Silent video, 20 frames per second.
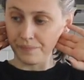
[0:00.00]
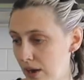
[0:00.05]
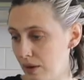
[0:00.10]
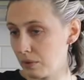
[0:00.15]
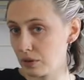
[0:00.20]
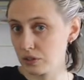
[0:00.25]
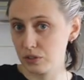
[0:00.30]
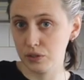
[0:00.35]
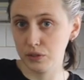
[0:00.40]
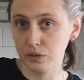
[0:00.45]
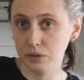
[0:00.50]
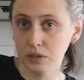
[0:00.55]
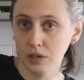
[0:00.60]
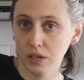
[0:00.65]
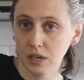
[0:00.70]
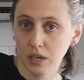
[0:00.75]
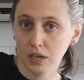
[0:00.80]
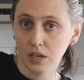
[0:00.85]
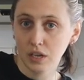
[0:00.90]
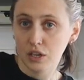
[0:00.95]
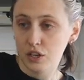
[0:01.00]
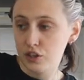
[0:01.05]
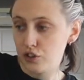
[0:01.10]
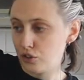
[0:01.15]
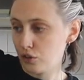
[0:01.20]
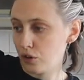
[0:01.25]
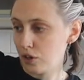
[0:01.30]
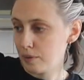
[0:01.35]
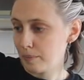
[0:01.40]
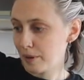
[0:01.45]
I want to
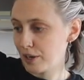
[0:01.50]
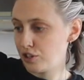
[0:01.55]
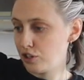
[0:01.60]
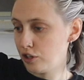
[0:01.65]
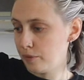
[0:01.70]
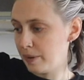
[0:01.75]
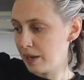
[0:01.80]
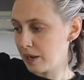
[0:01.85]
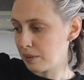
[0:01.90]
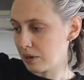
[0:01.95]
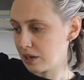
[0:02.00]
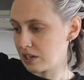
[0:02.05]
join my two pink